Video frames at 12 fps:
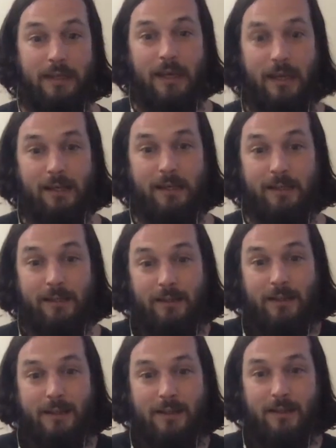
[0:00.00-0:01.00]

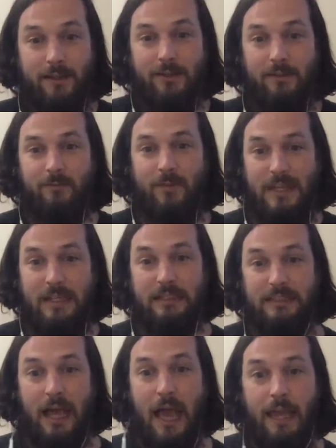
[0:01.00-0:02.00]
The
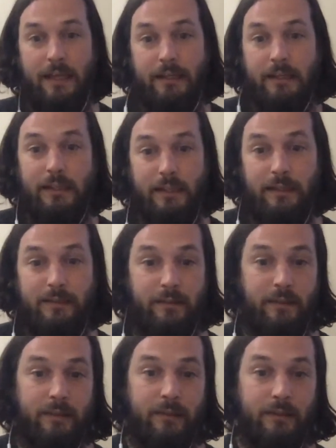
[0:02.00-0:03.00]
insight
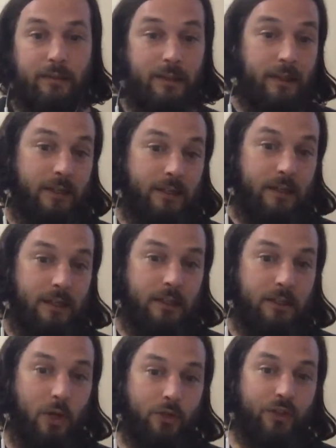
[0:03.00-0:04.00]
into
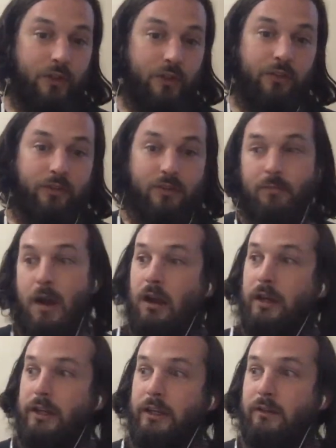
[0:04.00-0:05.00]
not just the
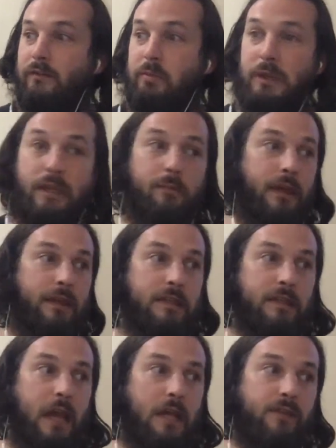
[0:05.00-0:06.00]
marketing of Beam and
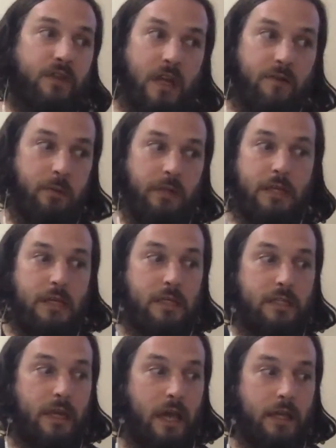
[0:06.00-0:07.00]
this kind of stuff, but the
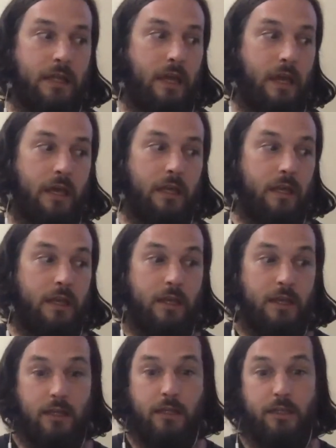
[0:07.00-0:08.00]
insight that
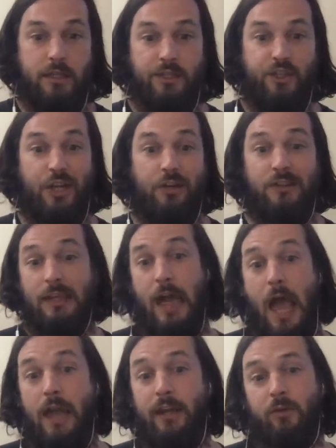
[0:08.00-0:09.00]
he shared
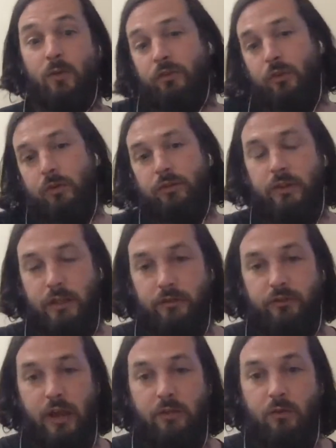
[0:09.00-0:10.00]
tonight, and also in
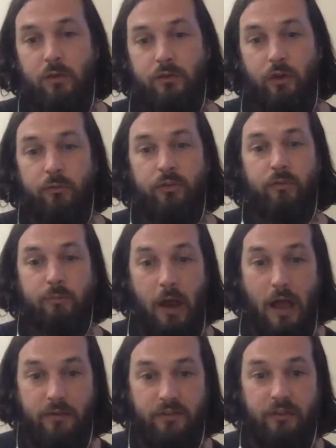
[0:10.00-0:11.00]
general in terms of
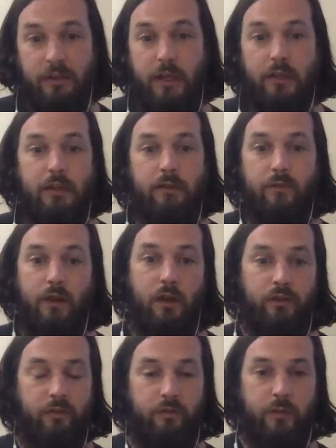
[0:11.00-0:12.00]
privacy and the
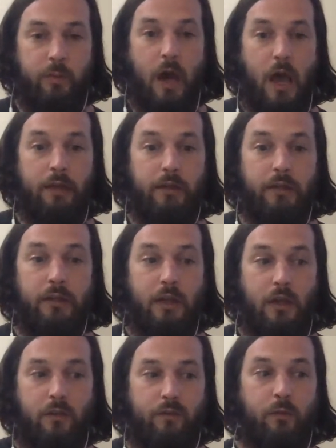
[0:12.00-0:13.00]
philosophy behind it,
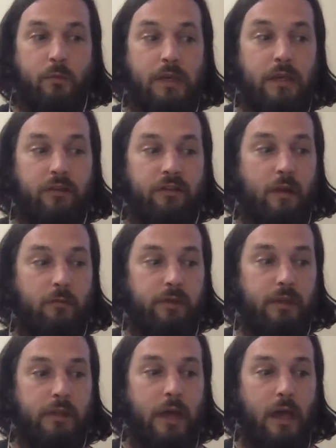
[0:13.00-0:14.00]
for me is
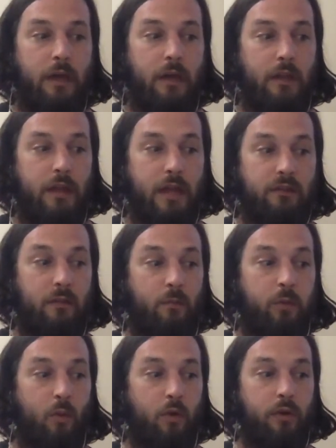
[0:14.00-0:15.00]
something that's
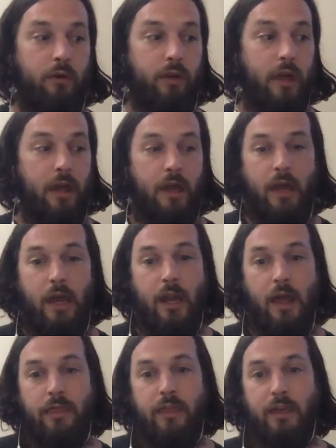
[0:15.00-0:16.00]
important. And
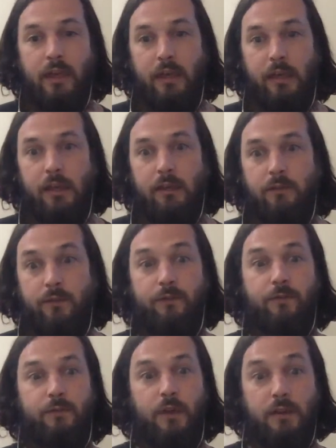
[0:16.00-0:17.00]
I think
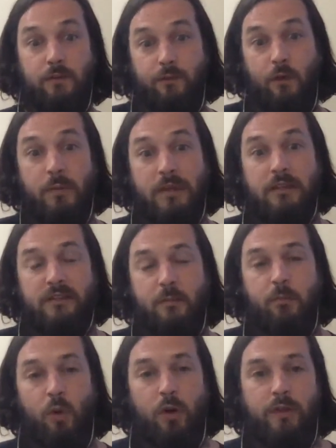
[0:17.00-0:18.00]
for me it's
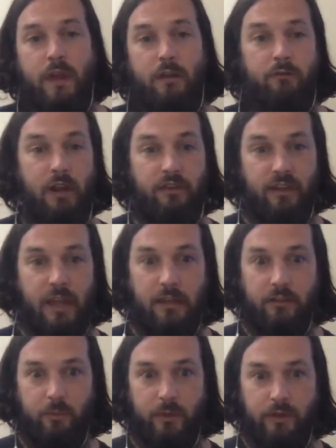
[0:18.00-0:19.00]
important that it
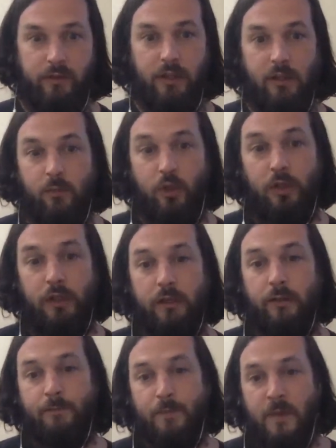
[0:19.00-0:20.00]
resonates within the community.
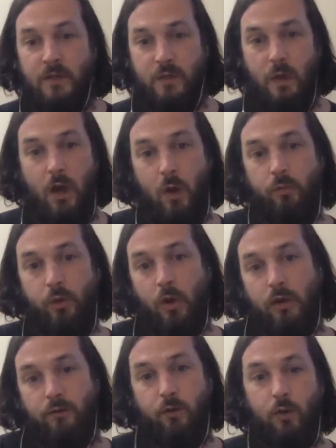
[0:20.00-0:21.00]
So I hope going
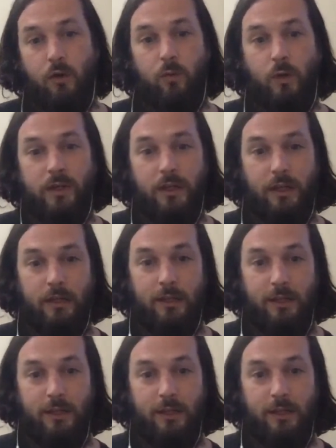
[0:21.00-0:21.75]
forward we can...